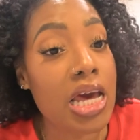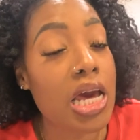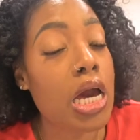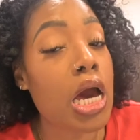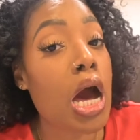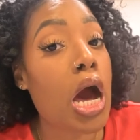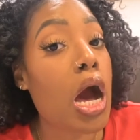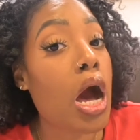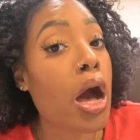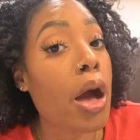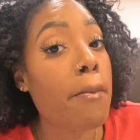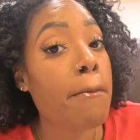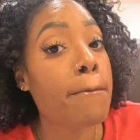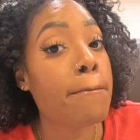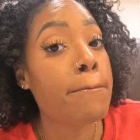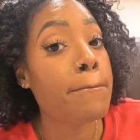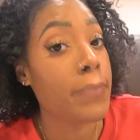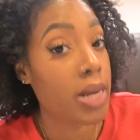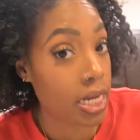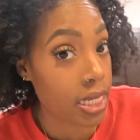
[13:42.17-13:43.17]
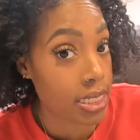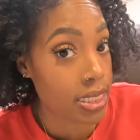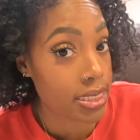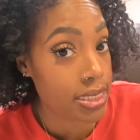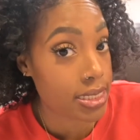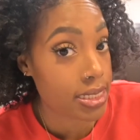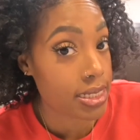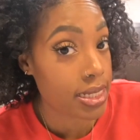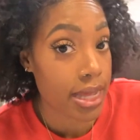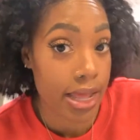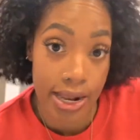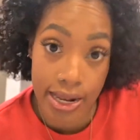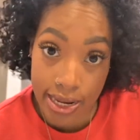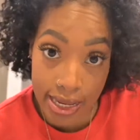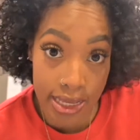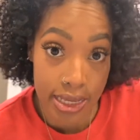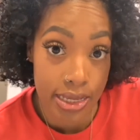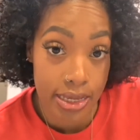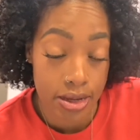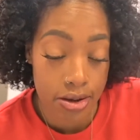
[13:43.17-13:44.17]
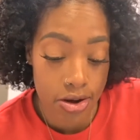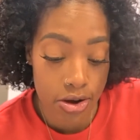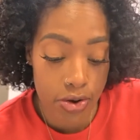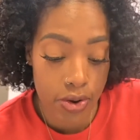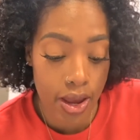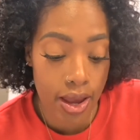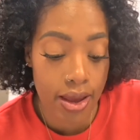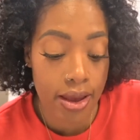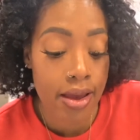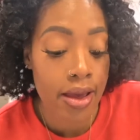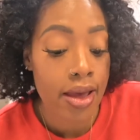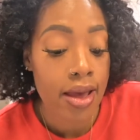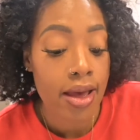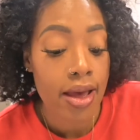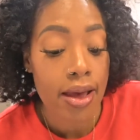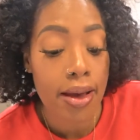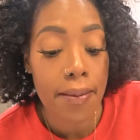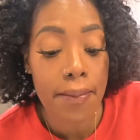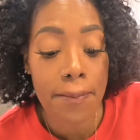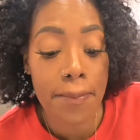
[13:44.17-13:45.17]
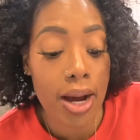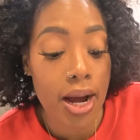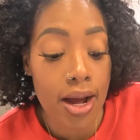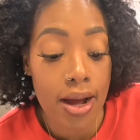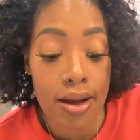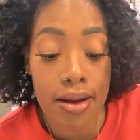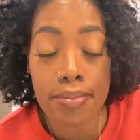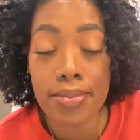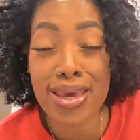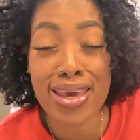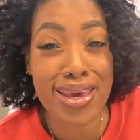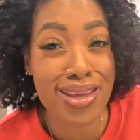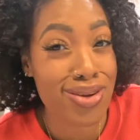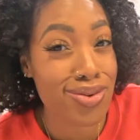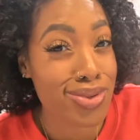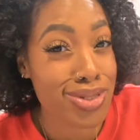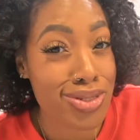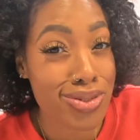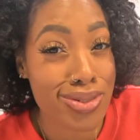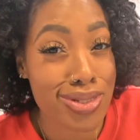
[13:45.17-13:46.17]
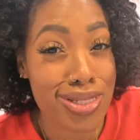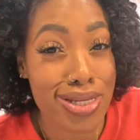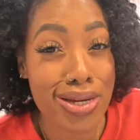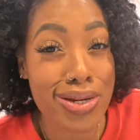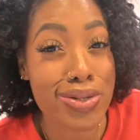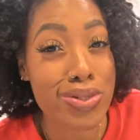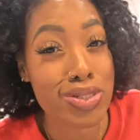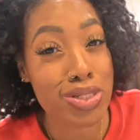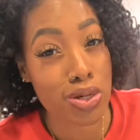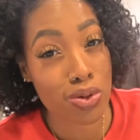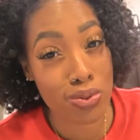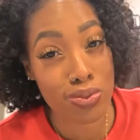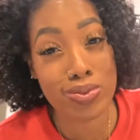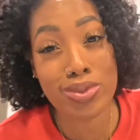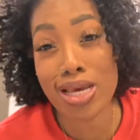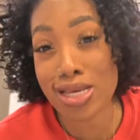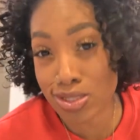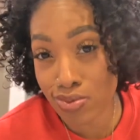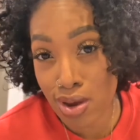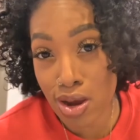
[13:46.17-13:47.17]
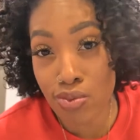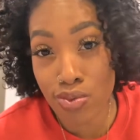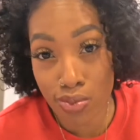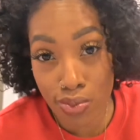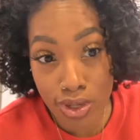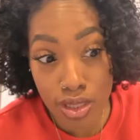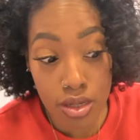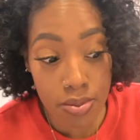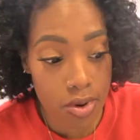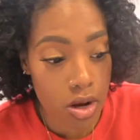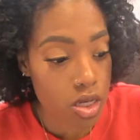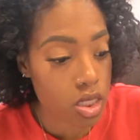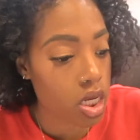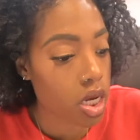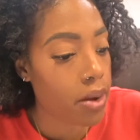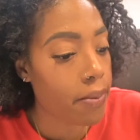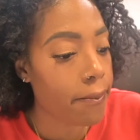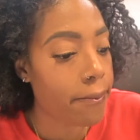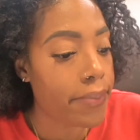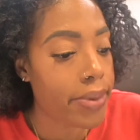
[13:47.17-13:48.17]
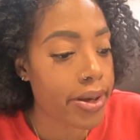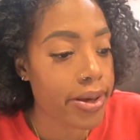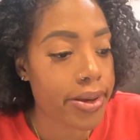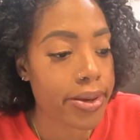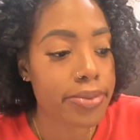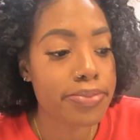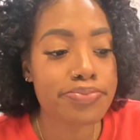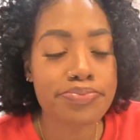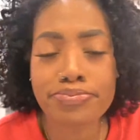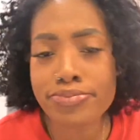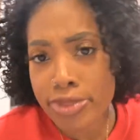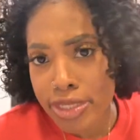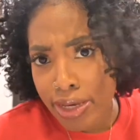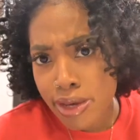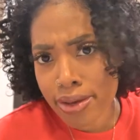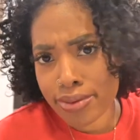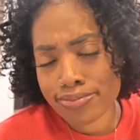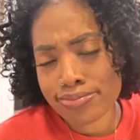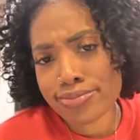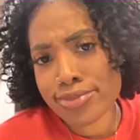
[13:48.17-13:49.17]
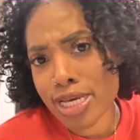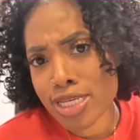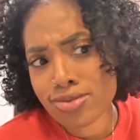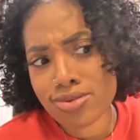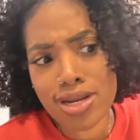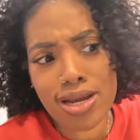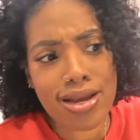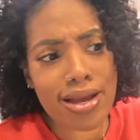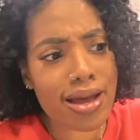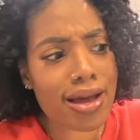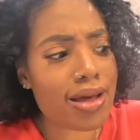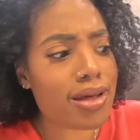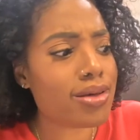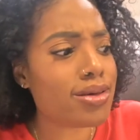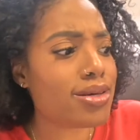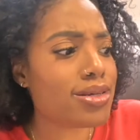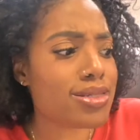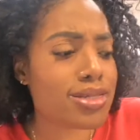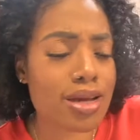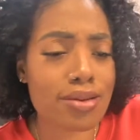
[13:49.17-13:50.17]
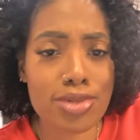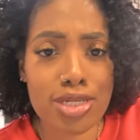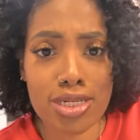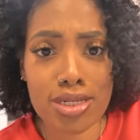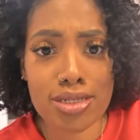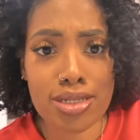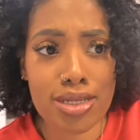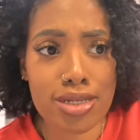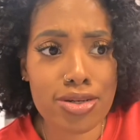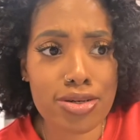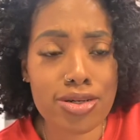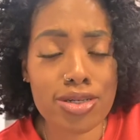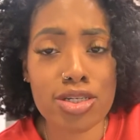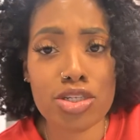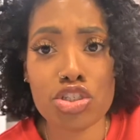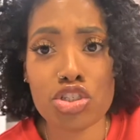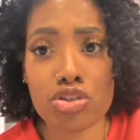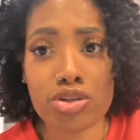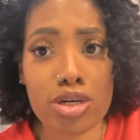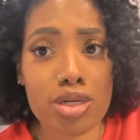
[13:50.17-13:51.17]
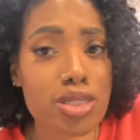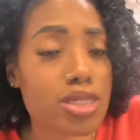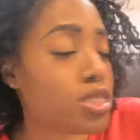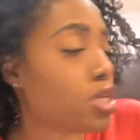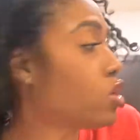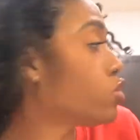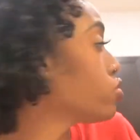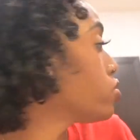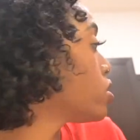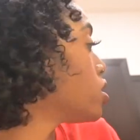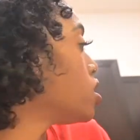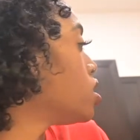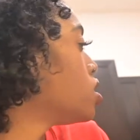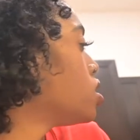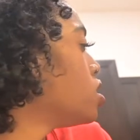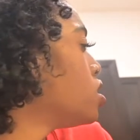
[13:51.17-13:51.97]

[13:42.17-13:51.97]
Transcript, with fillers: Completely, okay? Bomb and it was on sale, so that's why we really bought it. But yeah, that's what I got. It's time to cook dinner because your girl is hungry.